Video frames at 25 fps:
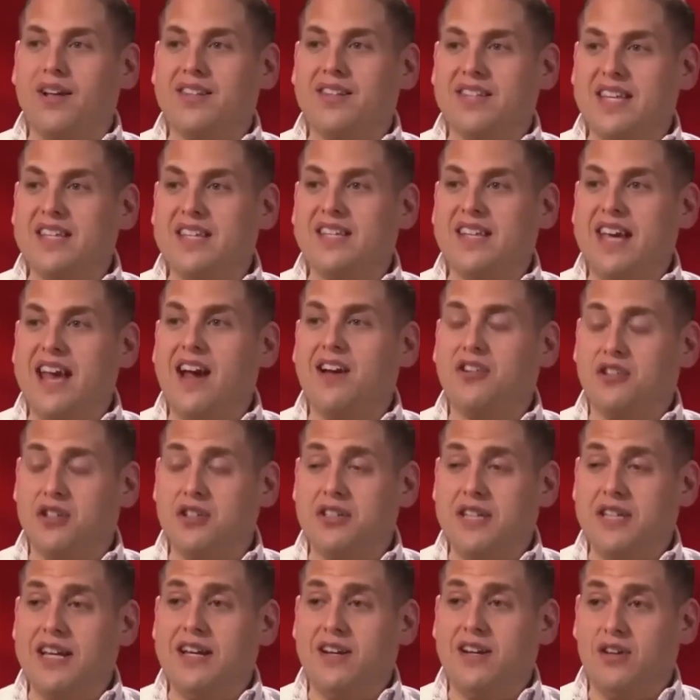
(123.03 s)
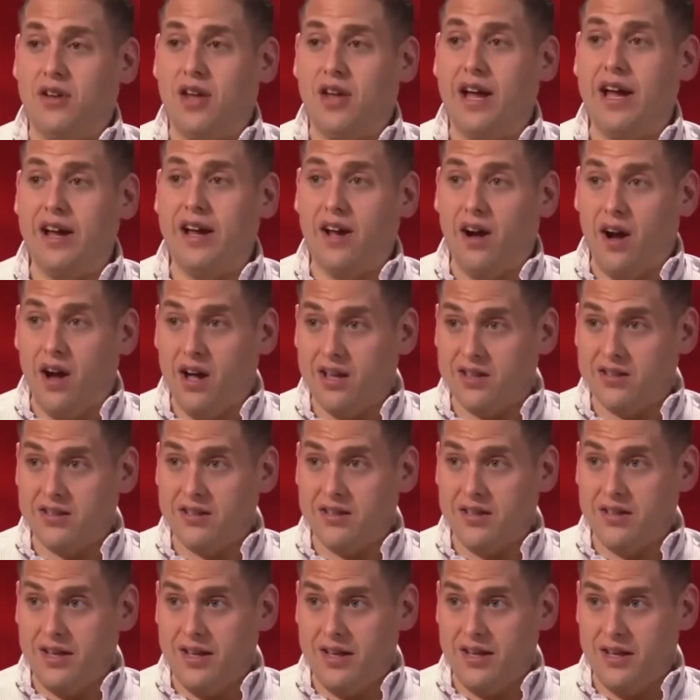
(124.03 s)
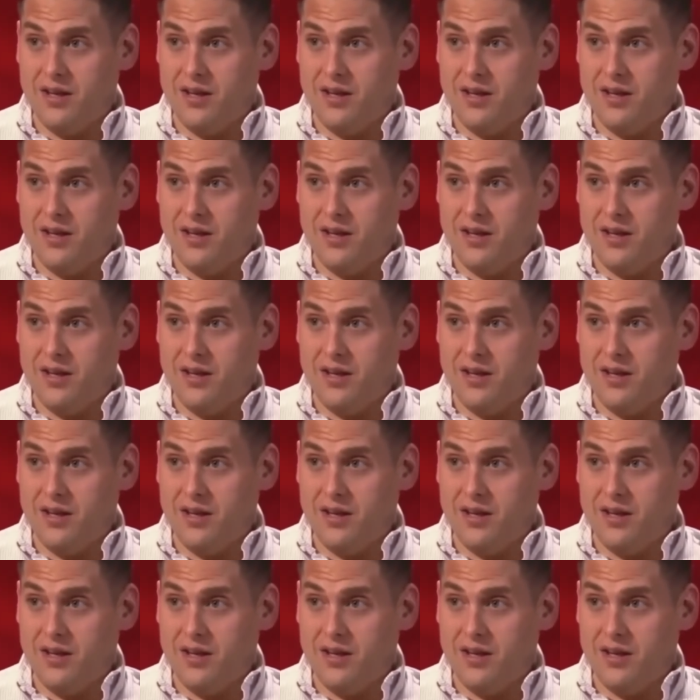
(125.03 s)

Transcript: Because his character didn't like us